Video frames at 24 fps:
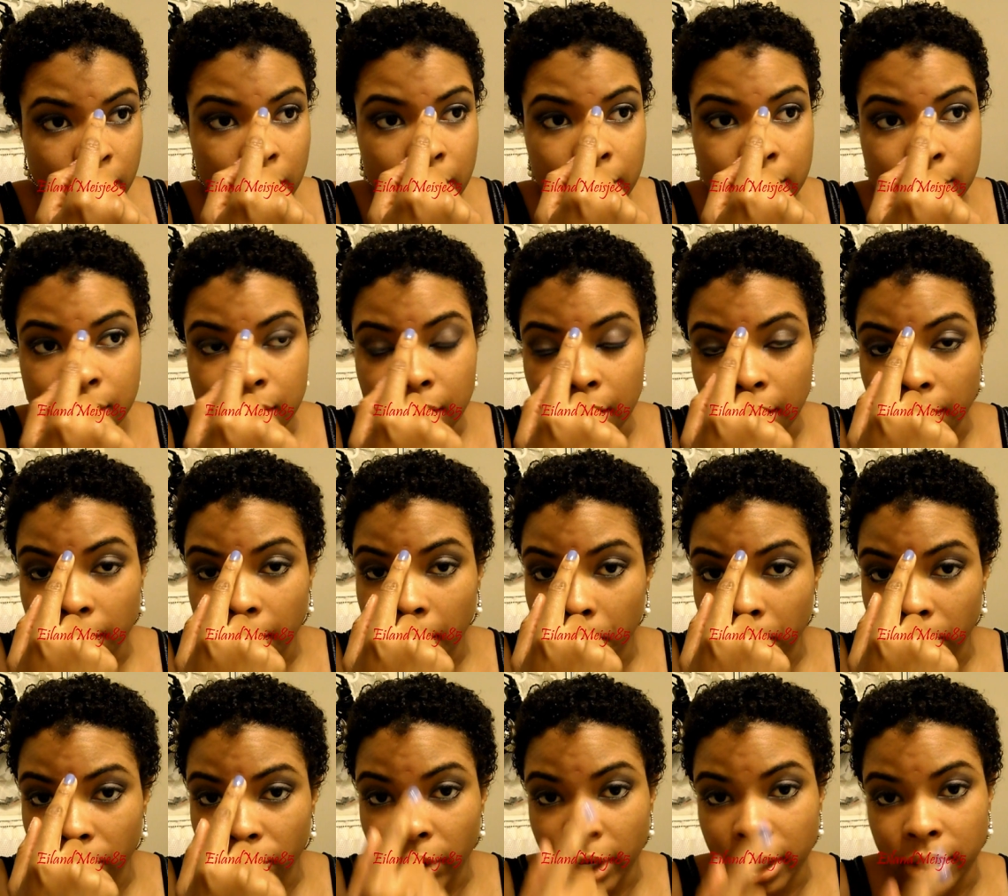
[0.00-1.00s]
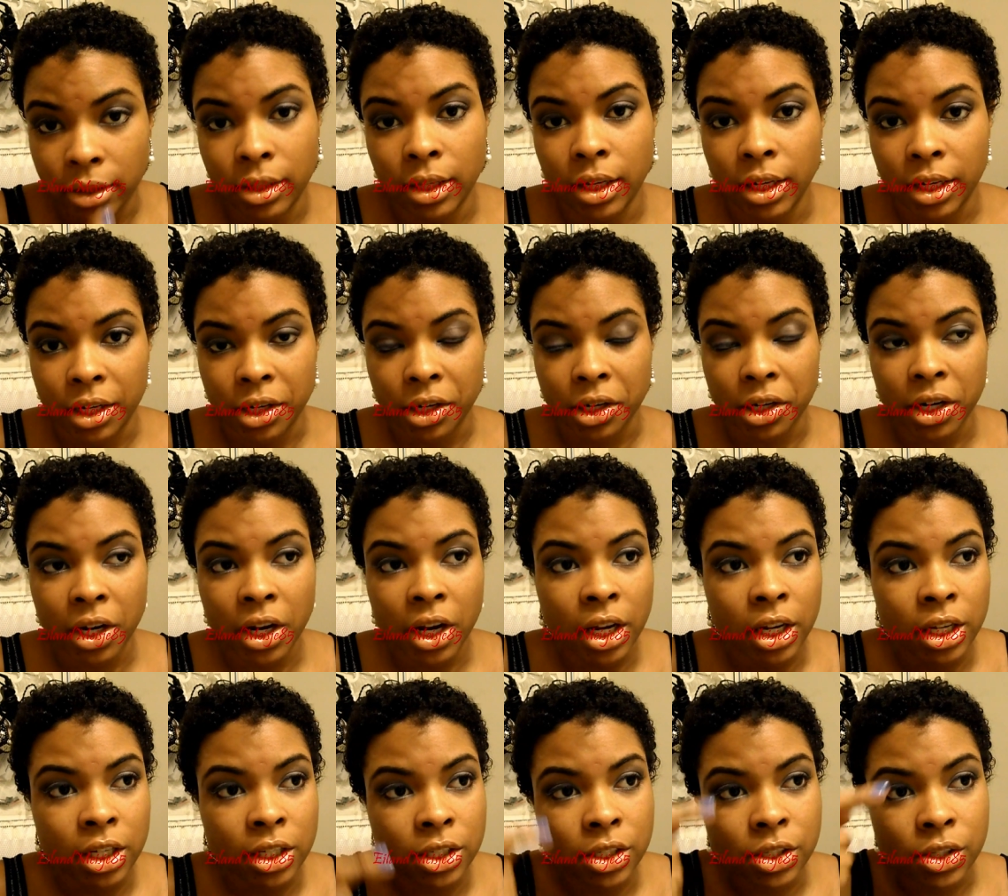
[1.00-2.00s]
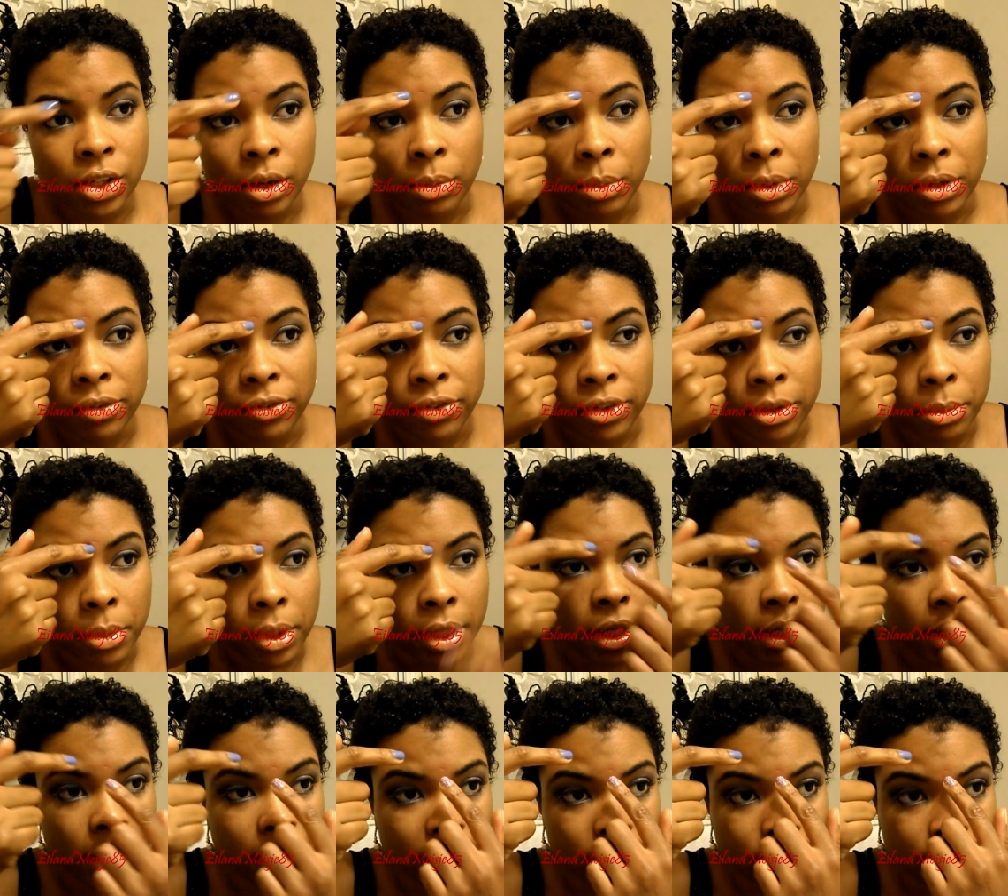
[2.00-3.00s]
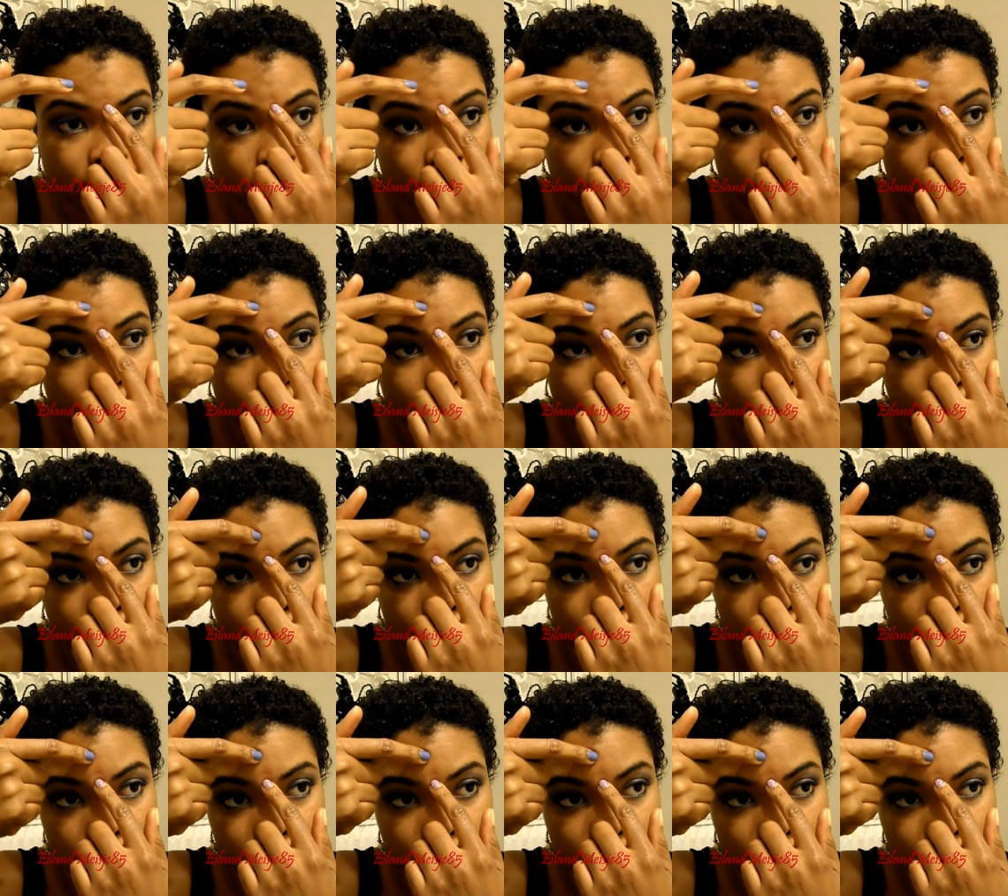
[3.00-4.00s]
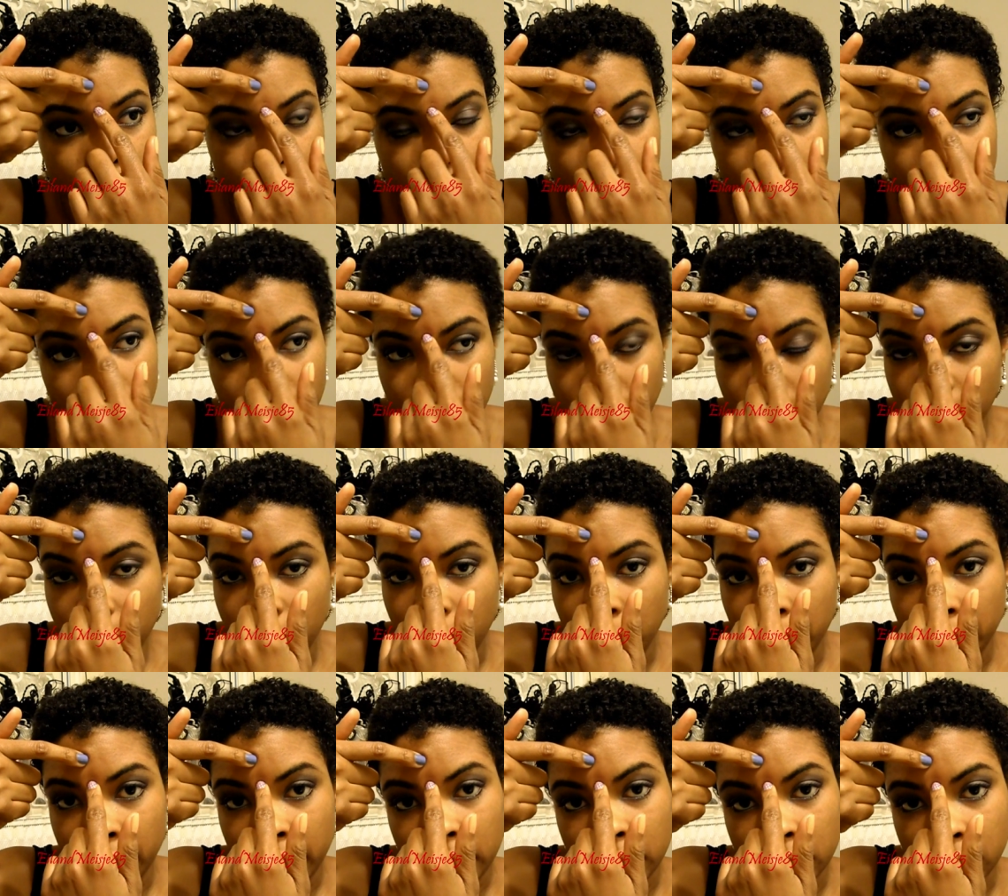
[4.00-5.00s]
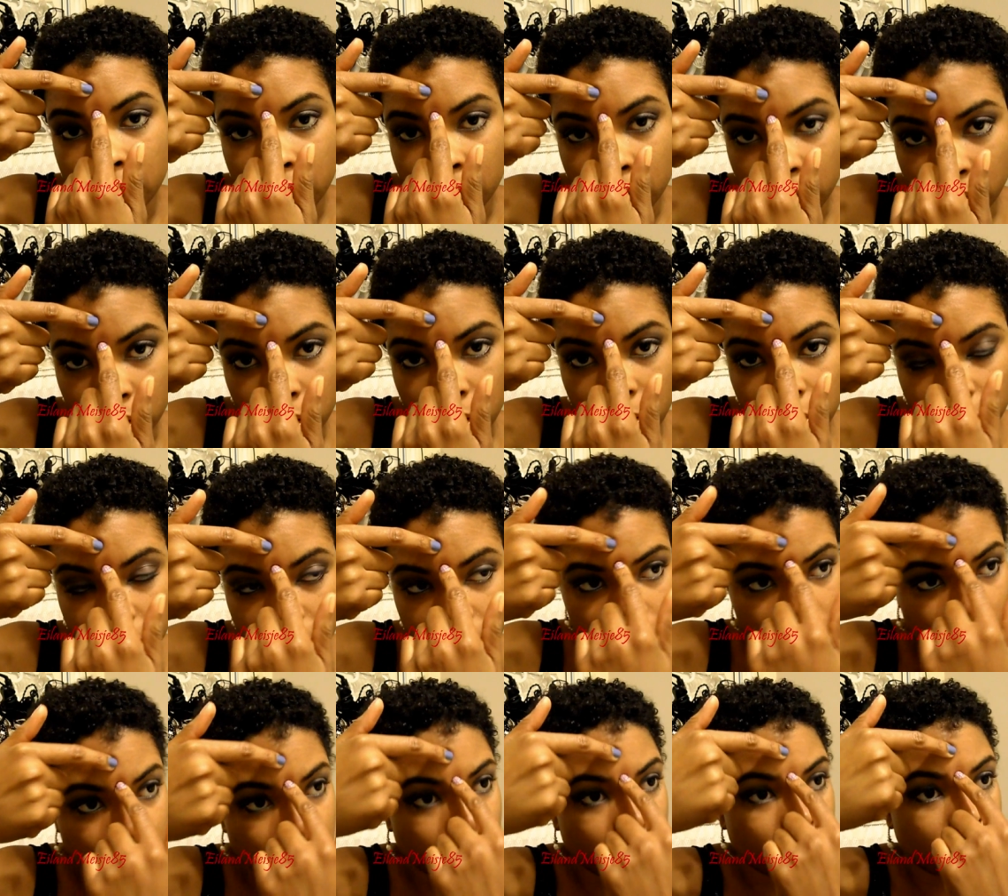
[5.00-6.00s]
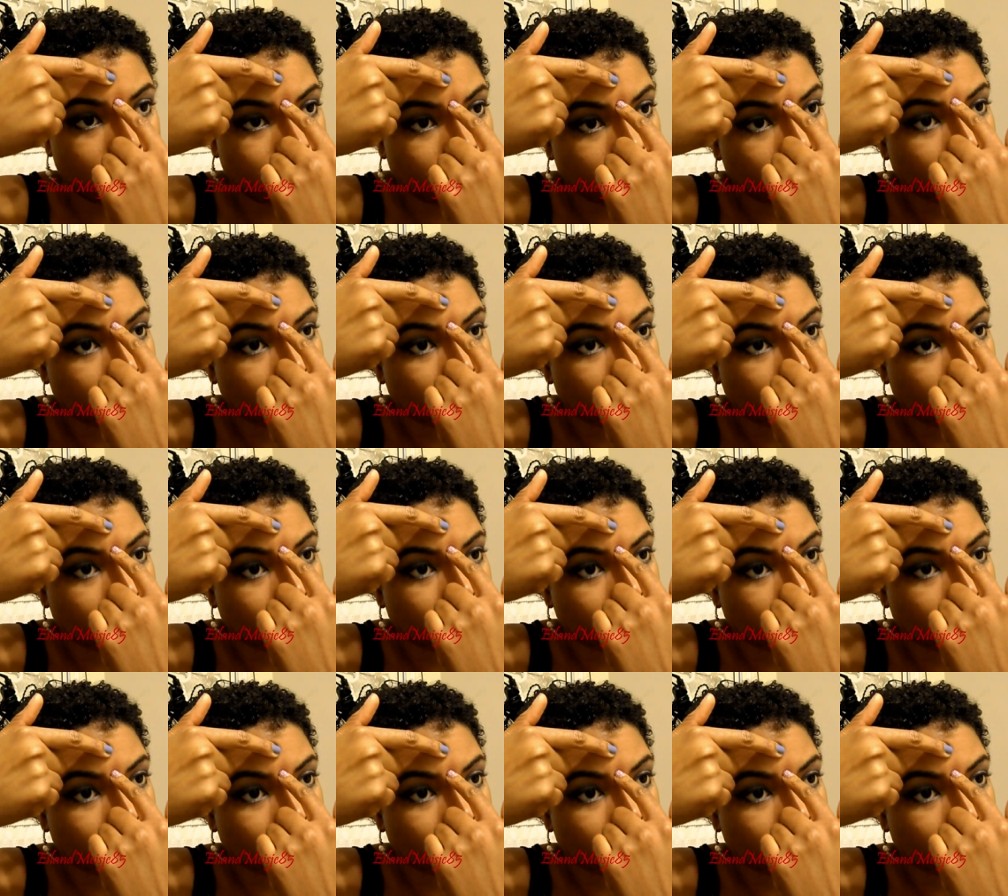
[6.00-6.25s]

It's now coming right there. So I mean from here, there, that's, you know, a good